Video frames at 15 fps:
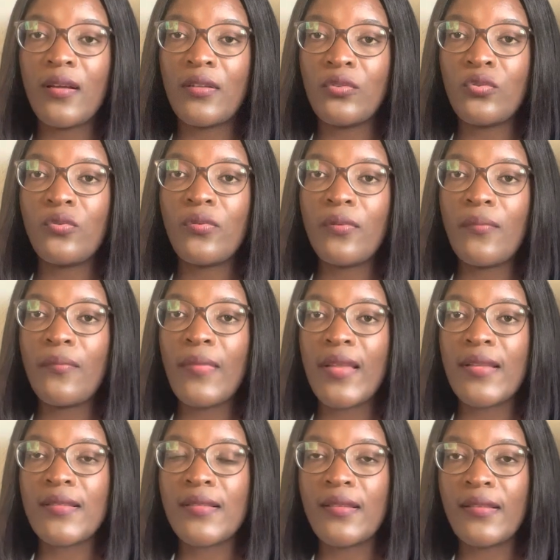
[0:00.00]
do
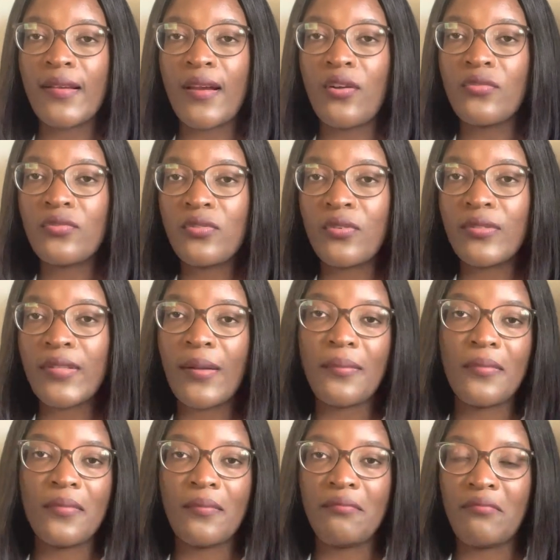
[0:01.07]
medicine round or
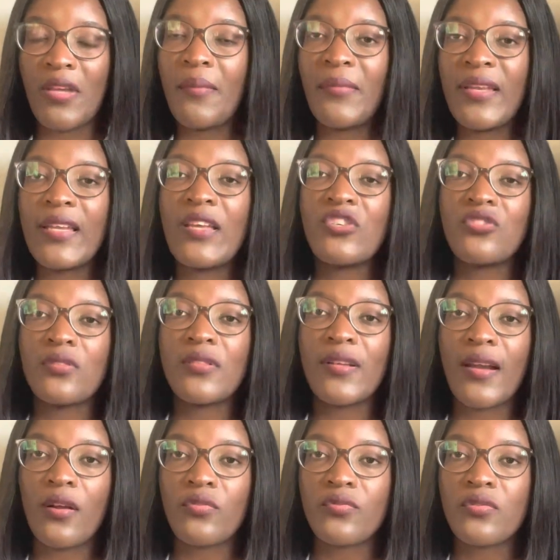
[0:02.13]
medication
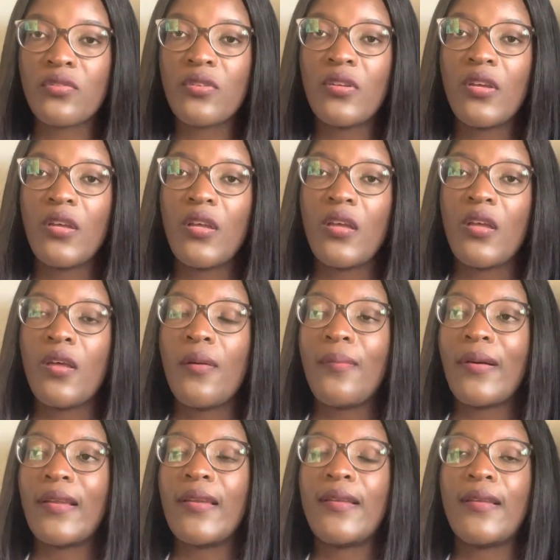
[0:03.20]
rounds.
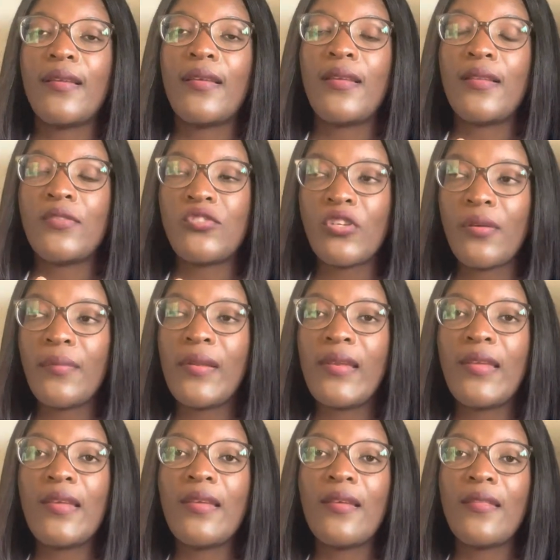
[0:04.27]
But in
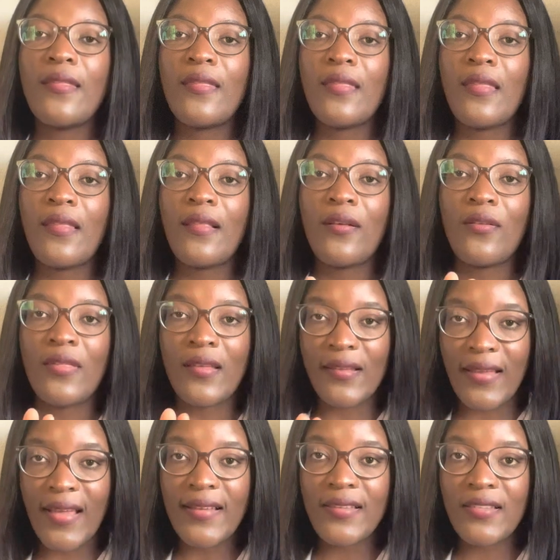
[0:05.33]
Germany, the
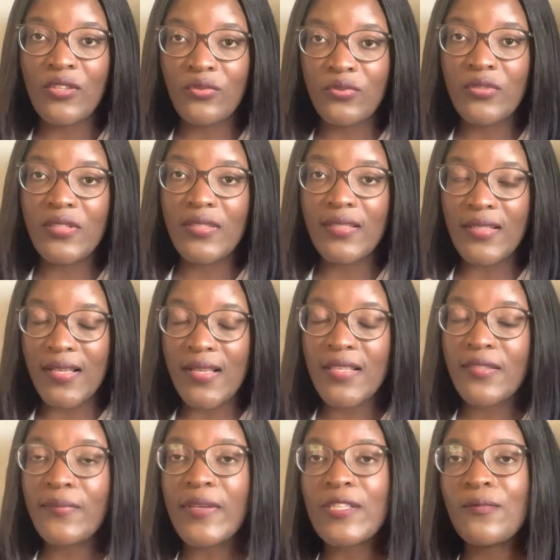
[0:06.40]
night duty
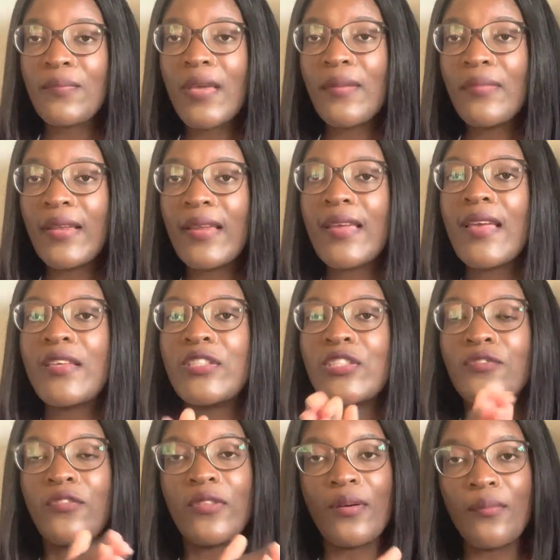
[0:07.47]
nurse must pack medications
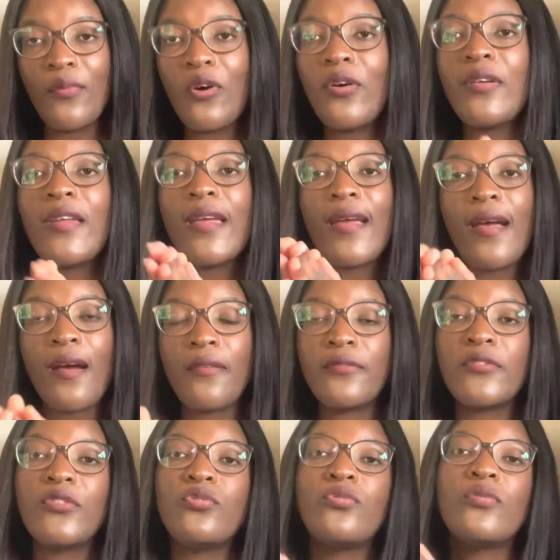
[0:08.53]
for the morning,
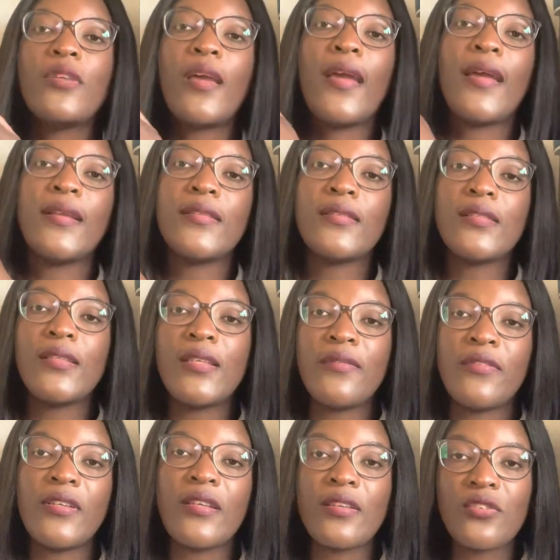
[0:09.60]
afternoon, and
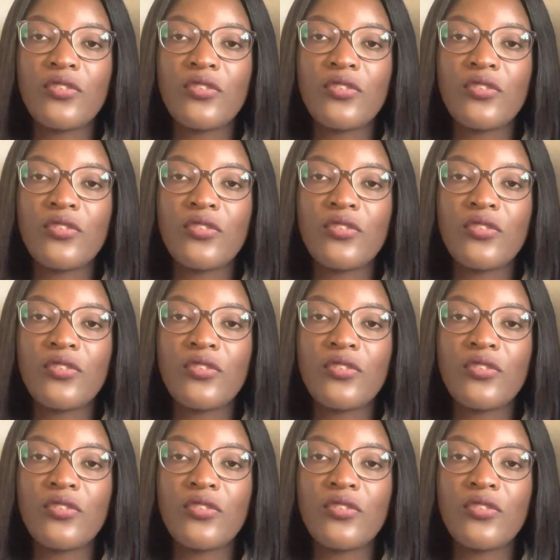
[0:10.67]
evening